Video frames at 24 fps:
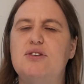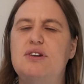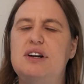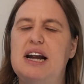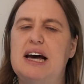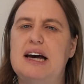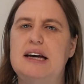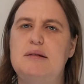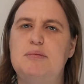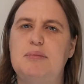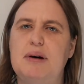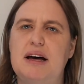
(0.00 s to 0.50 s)

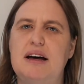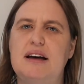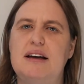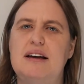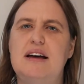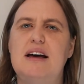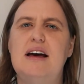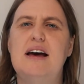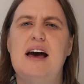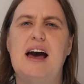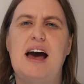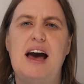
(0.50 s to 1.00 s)
neighbour
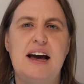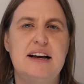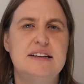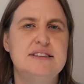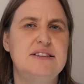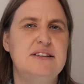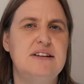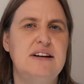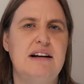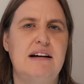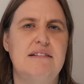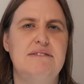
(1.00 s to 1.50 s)
as
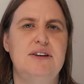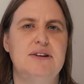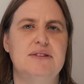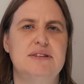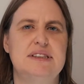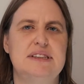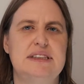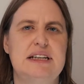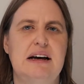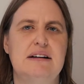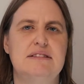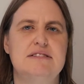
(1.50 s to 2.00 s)
you love
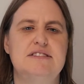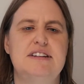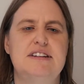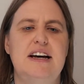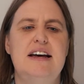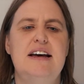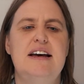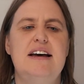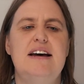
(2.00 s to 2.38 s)
yourself.